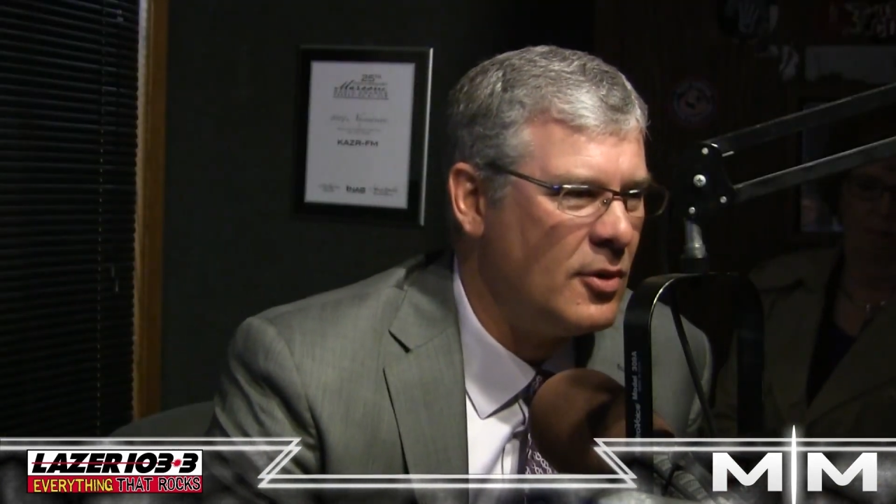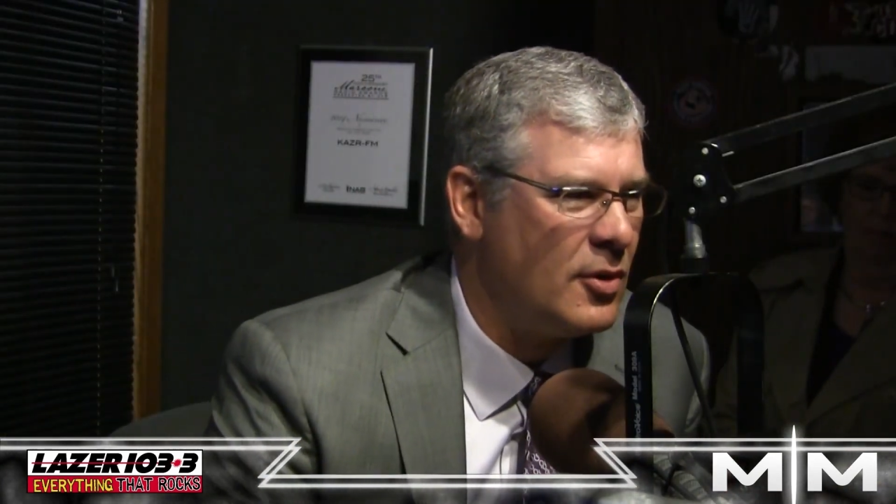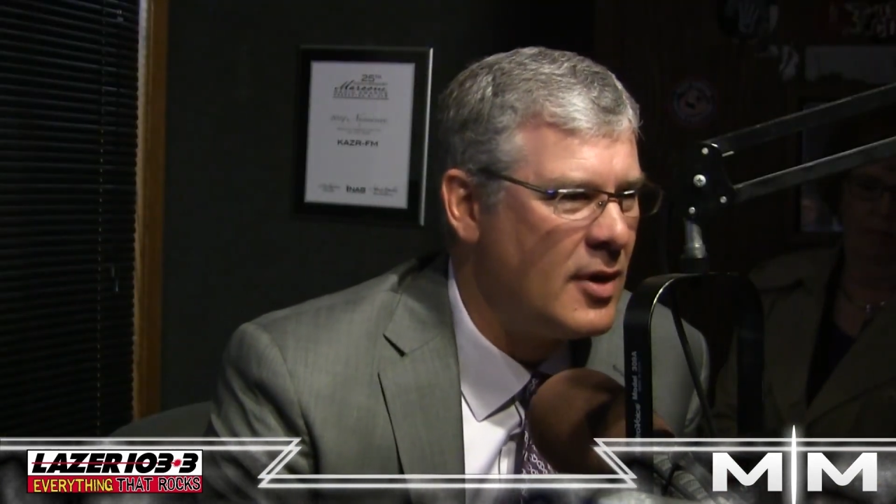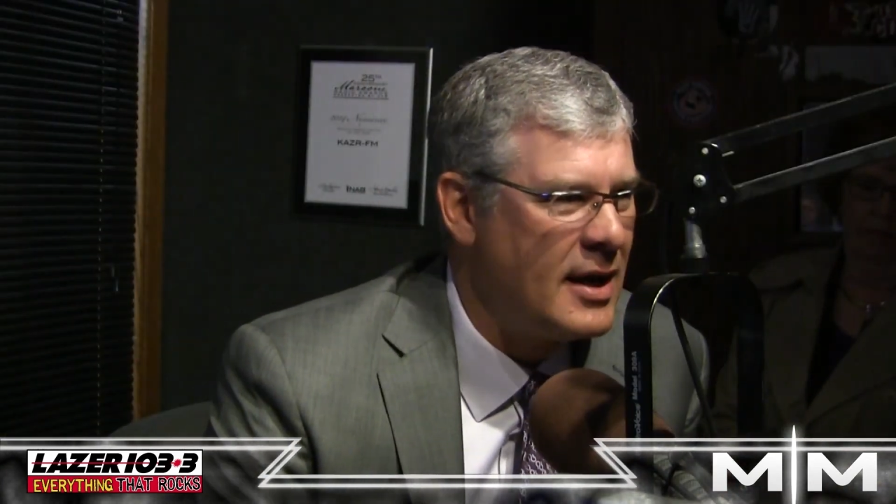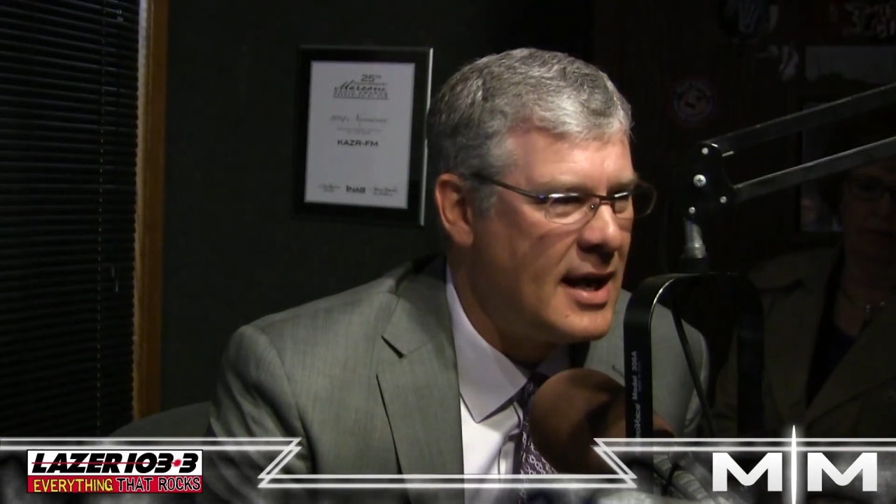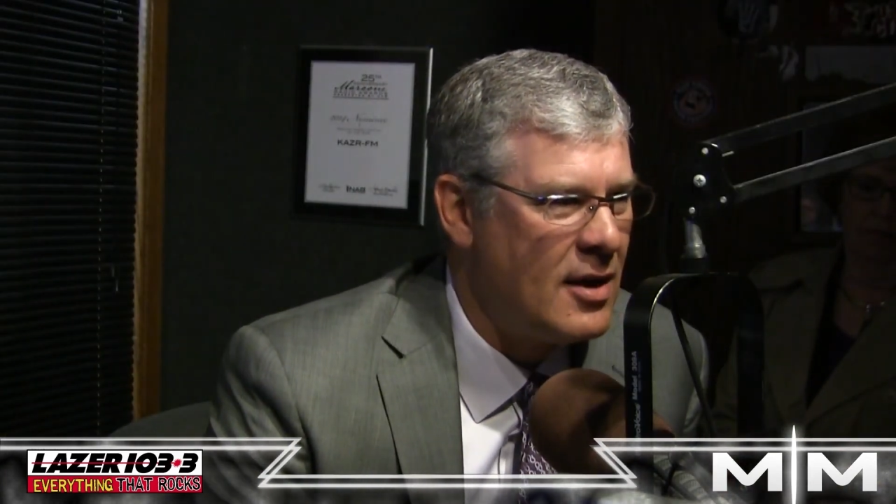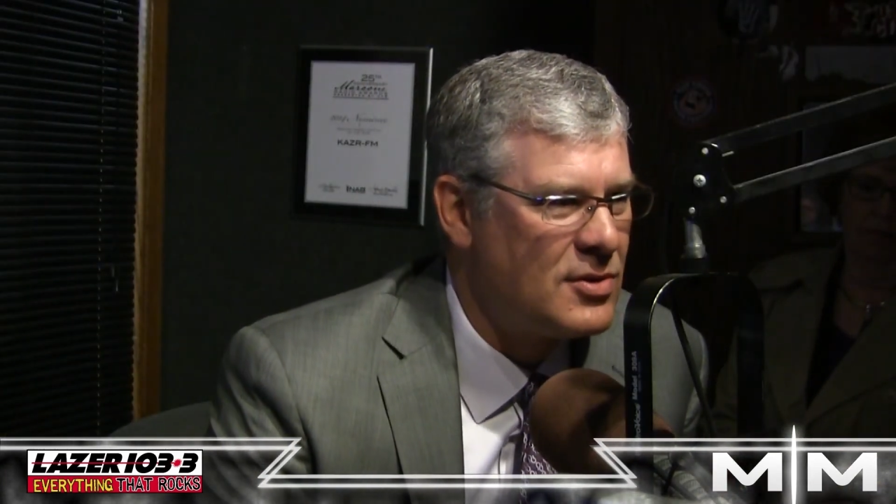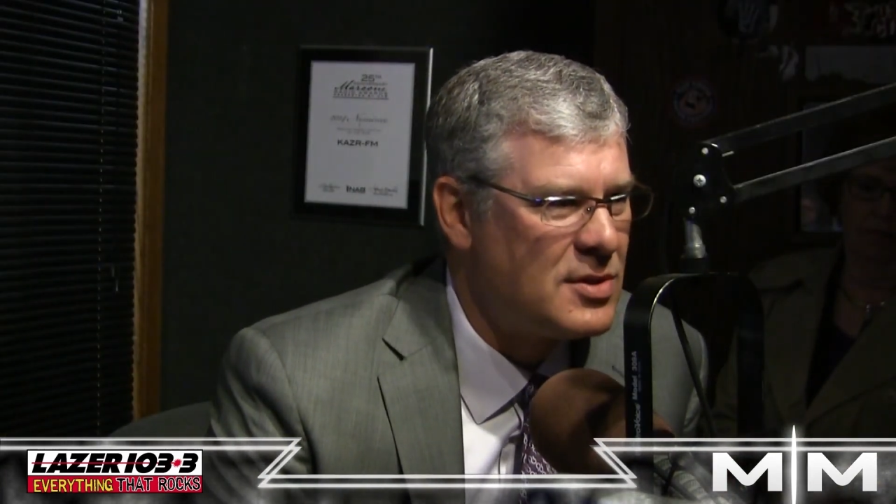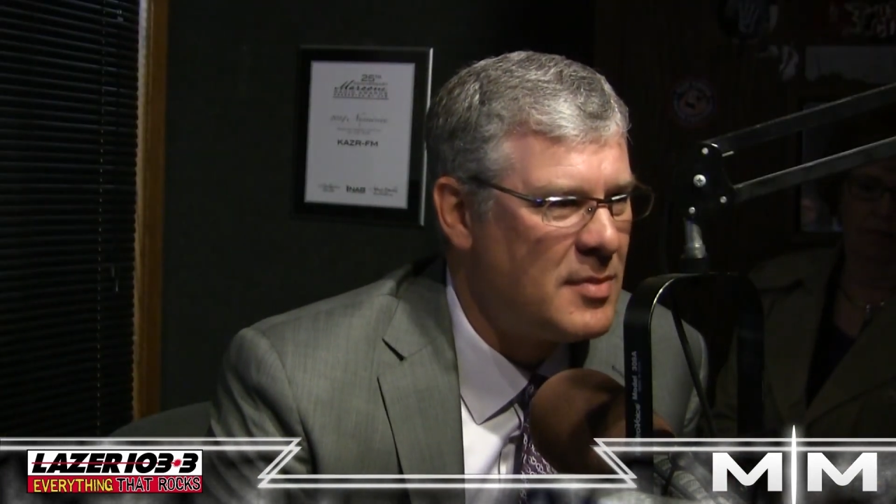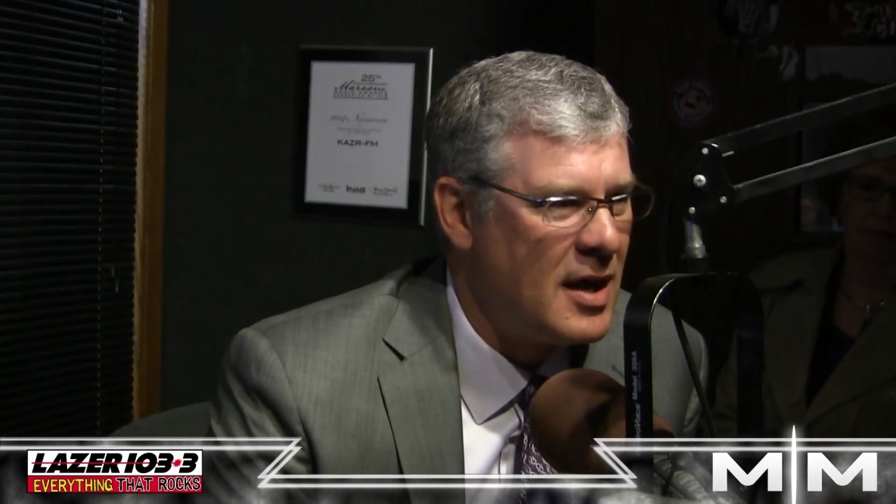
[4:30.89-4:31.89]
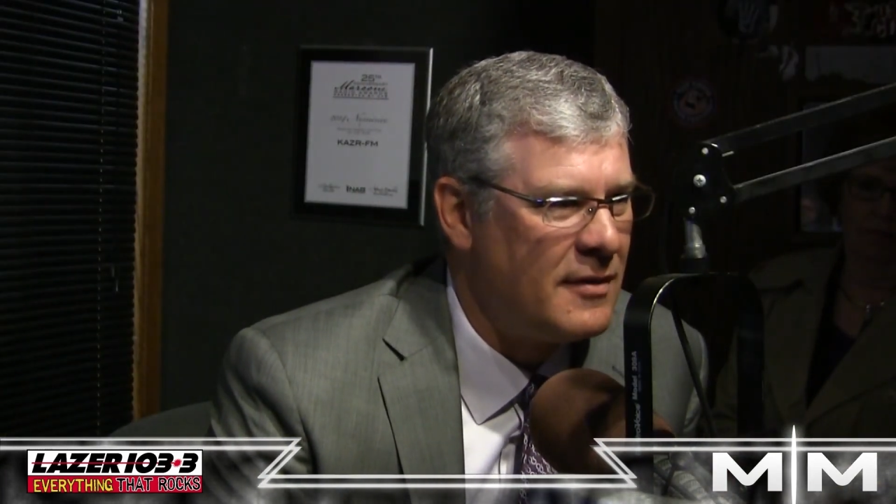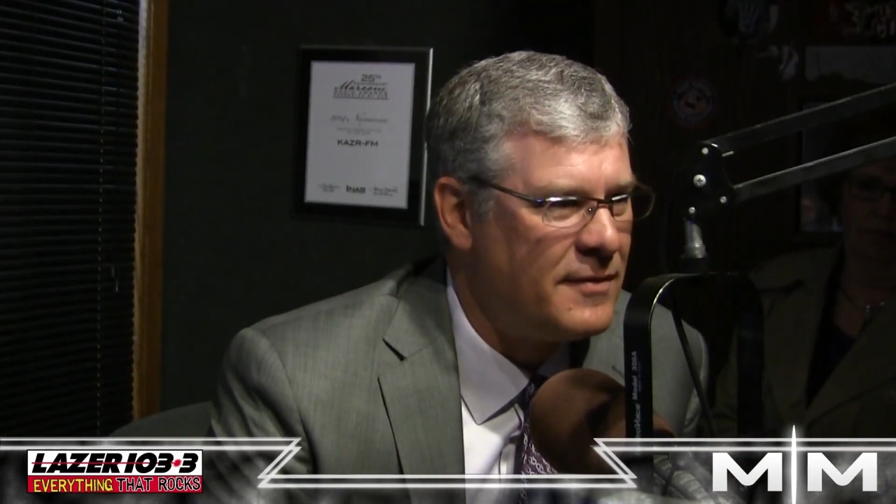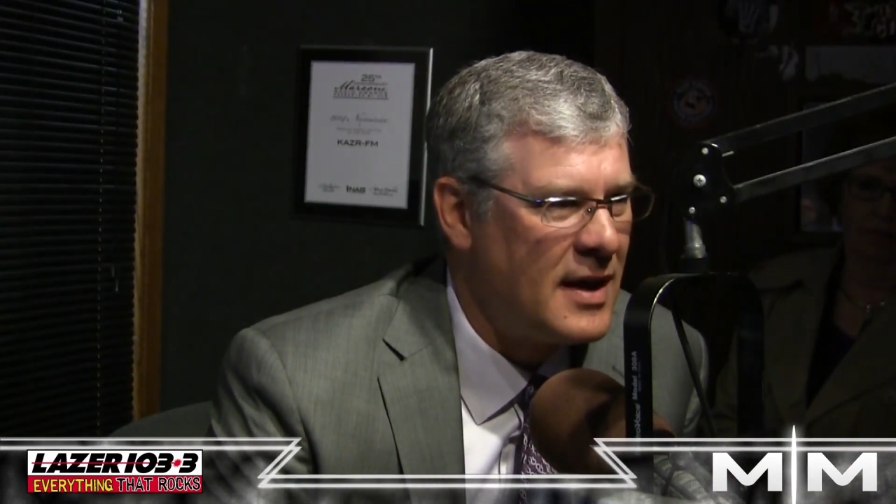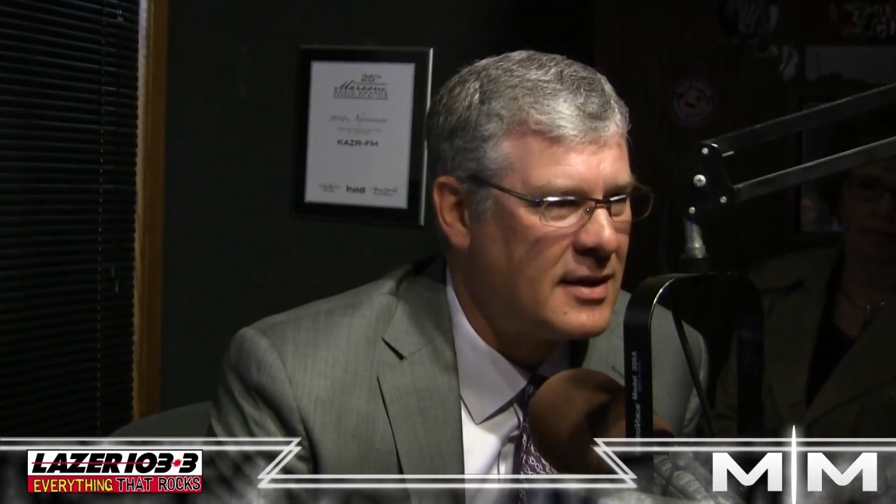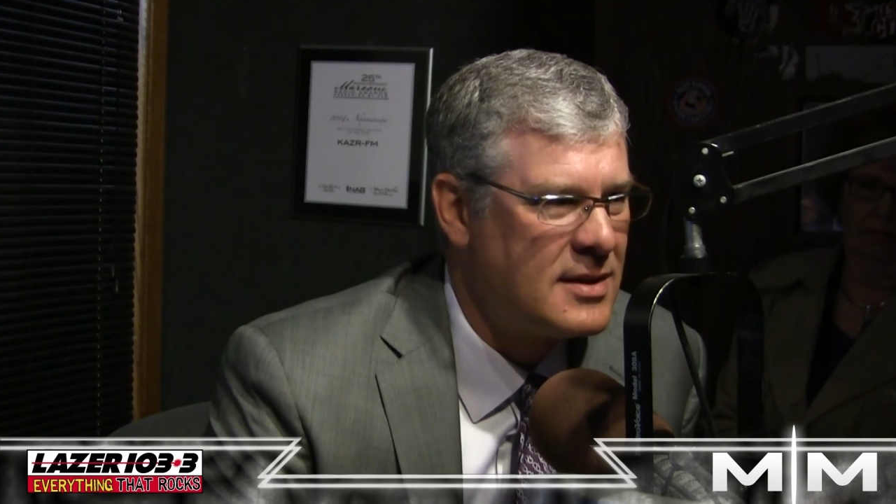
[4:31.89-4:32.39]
road right now, as a matter of fact.